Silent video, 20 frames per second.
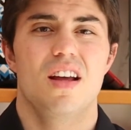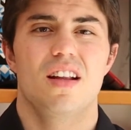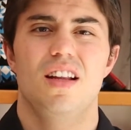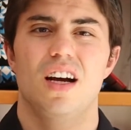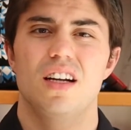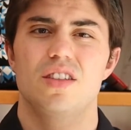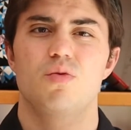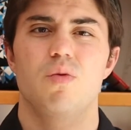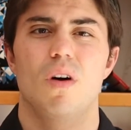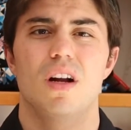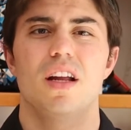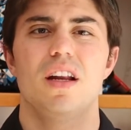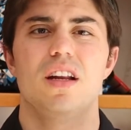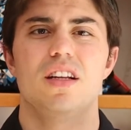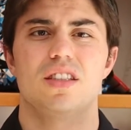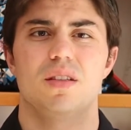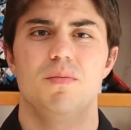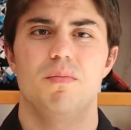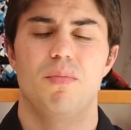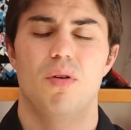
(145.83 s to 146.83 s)
That's what it
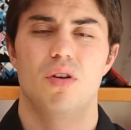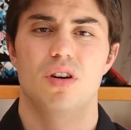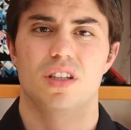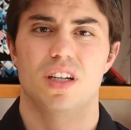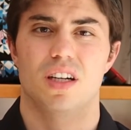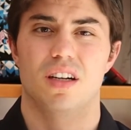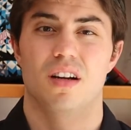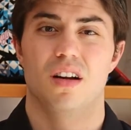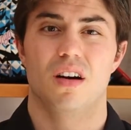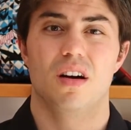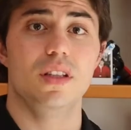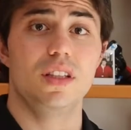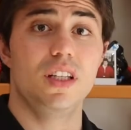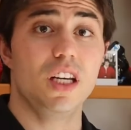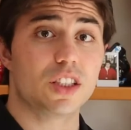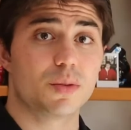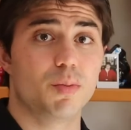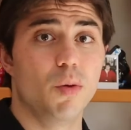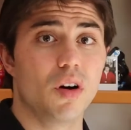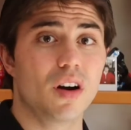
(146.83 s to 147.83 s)
is important.
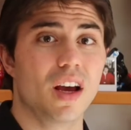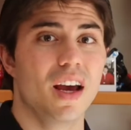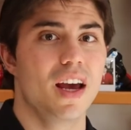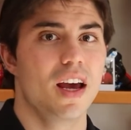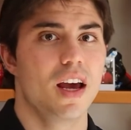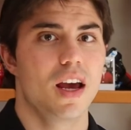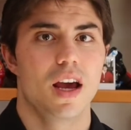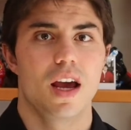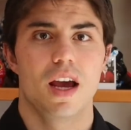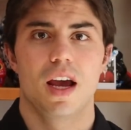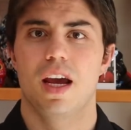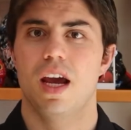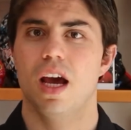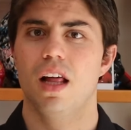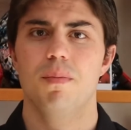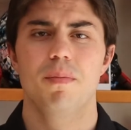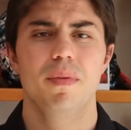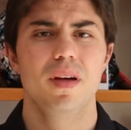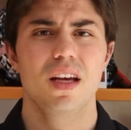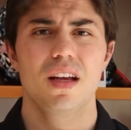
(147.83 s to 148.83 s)
This book
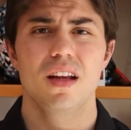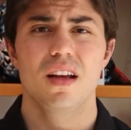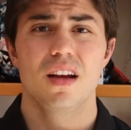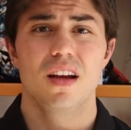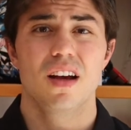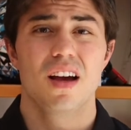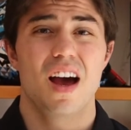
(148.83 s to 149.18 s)
helped me